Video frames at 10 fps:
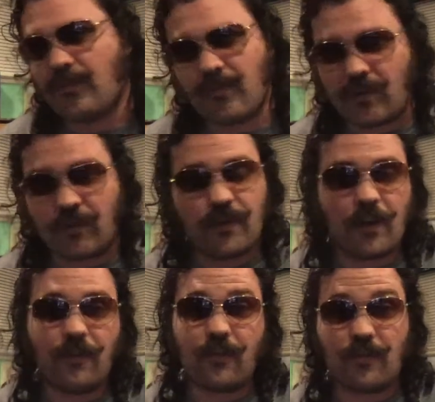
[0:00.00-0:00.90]
for,
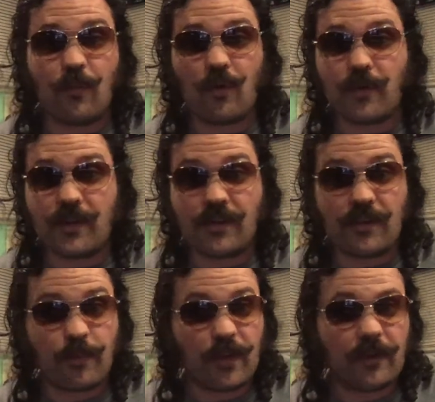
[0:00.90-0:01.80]
for some more
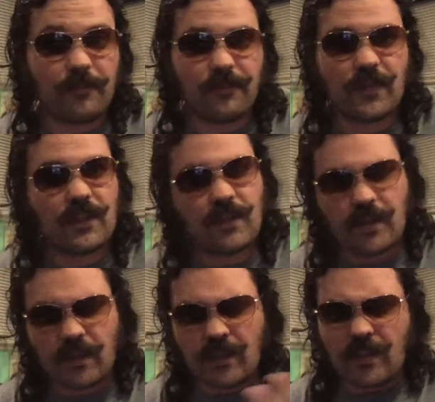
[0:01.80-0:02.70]
reasons, but
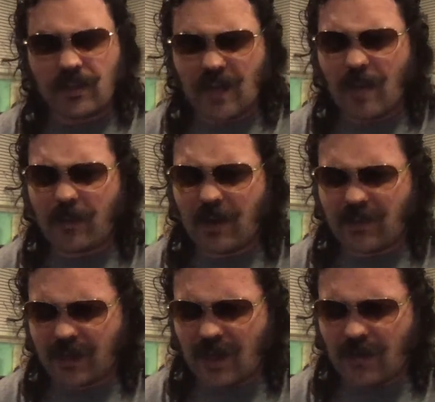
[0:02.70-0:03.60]
the Comic Con,
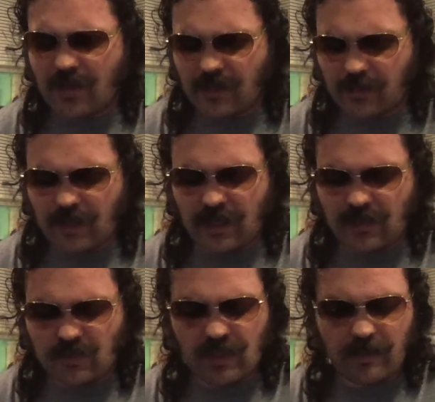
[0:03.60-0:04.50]
the, uh, uh, the
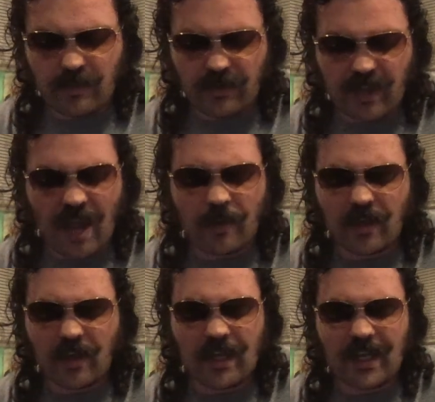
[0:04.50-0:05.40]
trailer period of Comic
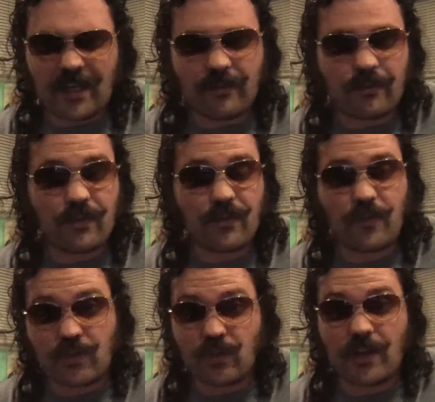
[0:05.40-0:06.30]
Con. It was for
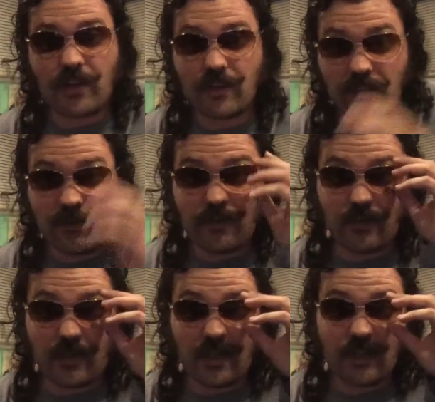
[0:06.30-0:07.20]
the trailer, the official
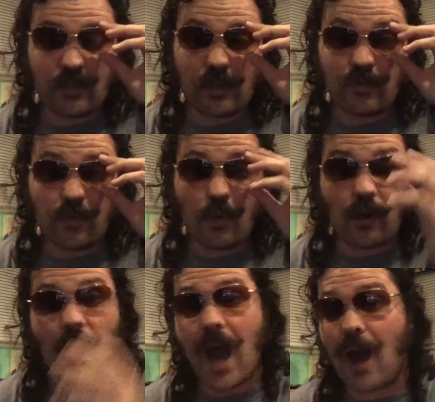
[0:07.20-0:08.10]
uh, trailer
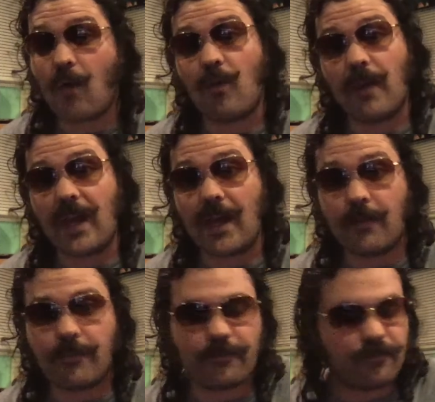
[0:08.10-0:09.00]
for Aquaman,
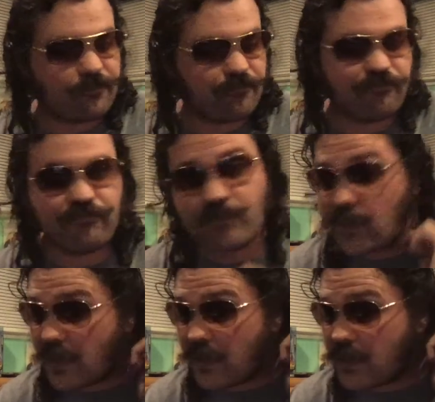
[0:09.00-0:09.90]

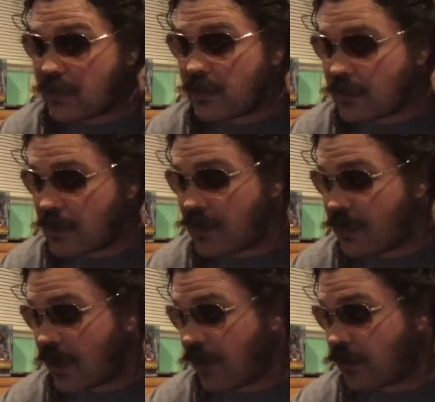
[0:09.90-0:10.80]

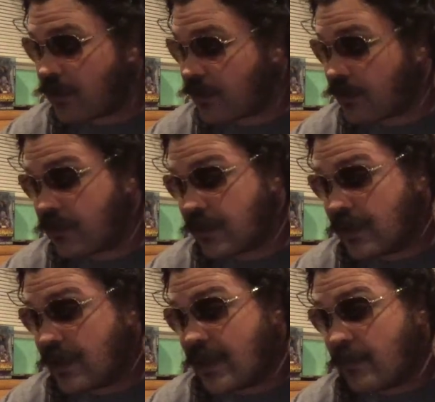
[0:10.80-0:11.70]
DC character,
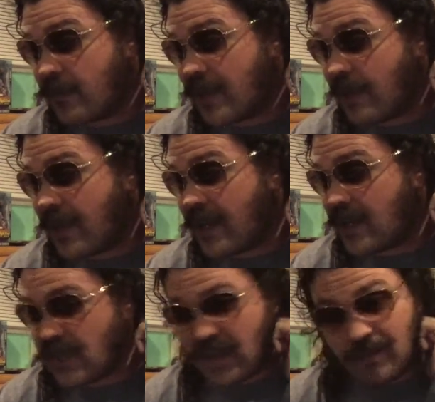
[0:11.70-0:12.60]
played by
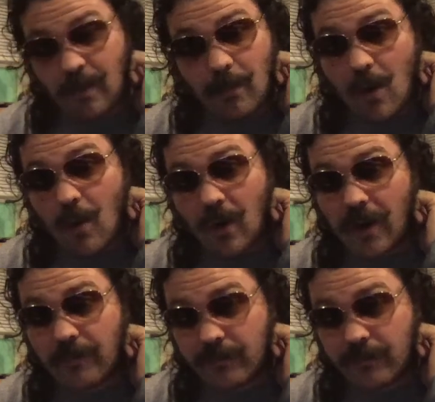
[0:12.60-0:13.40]
Jason Momoa.